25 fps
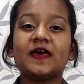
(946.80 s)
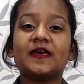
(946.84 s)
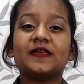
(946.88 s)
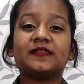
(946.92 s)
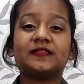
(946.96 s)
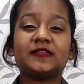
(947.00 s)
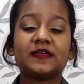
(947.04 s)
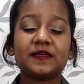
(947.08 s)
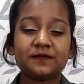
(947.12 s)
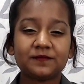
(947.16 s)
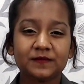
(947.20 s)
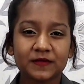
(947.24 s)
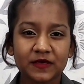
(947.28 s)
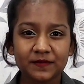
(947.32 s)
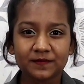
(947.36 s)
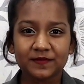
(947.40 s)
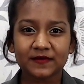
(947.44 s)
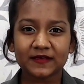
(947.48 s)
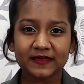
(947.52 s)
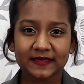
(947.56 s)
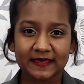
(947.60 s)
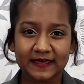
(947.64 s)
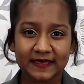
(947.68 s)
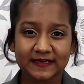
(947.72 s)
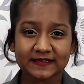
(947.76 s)
There may
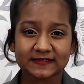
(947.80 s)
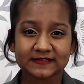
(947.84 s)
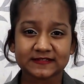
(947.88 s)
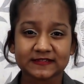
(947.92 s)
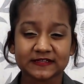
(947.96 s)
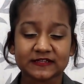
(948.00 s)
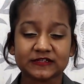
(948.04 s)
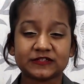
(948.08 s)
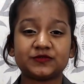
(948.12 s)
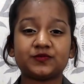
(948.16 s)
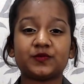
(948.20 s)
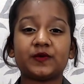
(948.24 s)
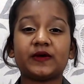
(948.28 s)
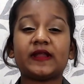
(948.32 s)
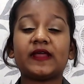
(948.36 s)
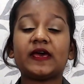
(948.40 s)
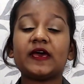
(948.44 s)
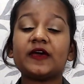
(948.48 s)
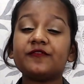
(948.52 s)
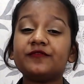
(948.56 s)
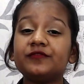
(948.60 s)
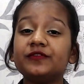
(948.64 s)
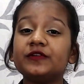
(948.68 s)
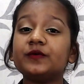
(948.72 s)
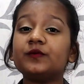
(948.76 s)
be cases where
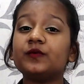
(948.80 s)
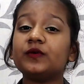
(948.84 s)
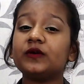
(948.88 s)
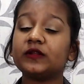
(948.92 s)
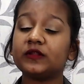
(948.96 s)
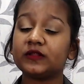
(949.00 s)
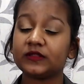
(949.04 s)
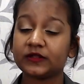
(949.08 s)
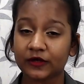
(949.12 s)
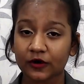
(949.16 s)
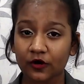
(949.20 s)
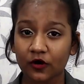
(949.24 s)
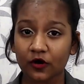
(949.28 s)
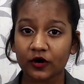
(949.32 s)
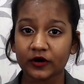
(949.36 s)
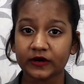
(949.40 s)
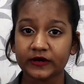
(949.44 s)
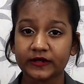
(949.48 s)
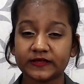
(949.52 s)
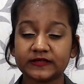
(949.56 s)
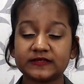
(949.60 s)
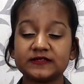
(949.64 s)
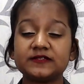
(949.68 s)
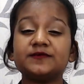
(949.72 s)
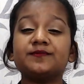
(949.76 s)
everyone in the
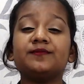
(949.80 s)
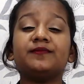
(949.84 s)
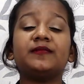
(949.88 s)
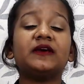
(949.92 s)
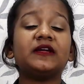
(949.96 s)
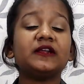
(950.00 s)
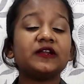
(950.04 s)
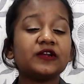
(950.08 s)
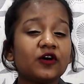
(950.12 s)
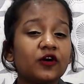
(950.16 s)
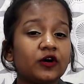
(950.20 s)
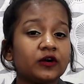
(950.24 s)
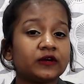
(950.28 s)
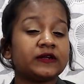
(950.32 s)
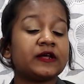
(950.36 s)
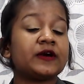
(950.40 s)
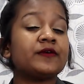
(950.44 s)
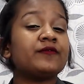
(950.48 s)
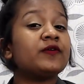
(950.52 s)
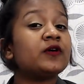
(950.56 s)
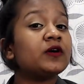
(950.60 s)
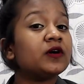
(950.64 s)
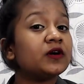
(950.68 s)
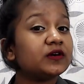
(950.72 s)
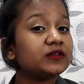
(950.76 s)
audience may not
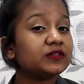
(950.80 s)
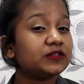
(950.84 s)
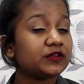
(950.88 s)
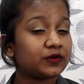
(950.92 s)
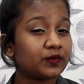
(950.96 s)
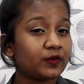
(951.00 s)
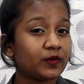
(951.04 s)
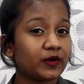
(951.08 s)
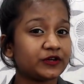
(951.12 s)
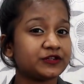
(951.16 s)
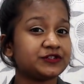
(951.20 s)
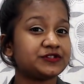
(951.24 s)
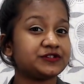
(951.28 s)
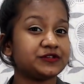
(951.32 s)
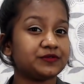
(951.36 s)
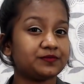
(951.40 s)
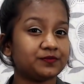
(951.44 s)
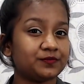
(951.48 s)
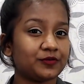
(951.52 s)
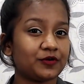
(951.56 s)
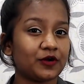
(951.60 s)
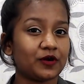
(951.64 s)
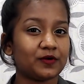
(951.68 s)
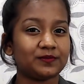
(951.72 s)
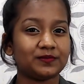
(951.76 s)
have heard the question
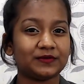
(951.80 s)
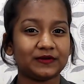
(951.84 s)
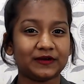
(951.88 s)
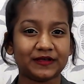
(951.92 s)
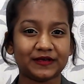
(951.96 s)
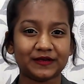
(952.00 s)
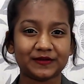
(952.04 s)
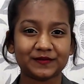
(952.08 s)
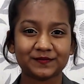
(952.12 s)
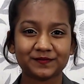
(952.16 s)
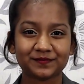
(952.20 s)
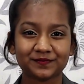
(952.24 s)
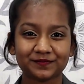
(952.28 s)
properly.